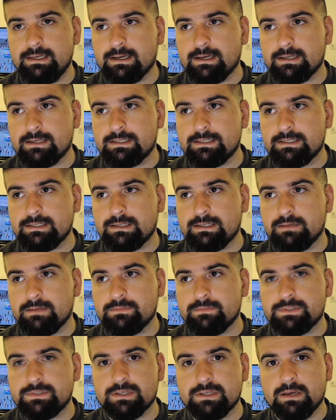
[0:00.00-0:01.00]

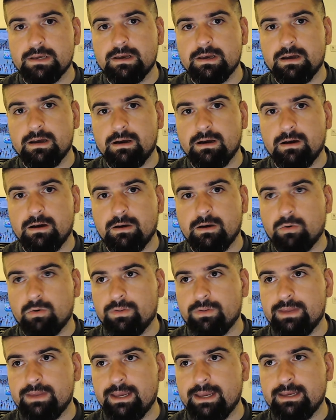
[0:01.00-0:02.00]
systems or
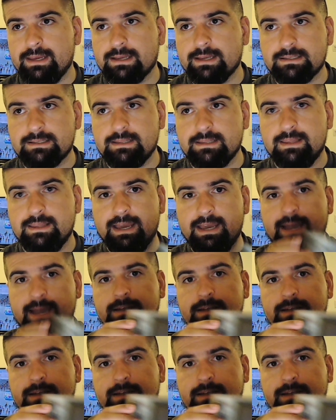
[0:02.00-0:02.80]
the AES, they had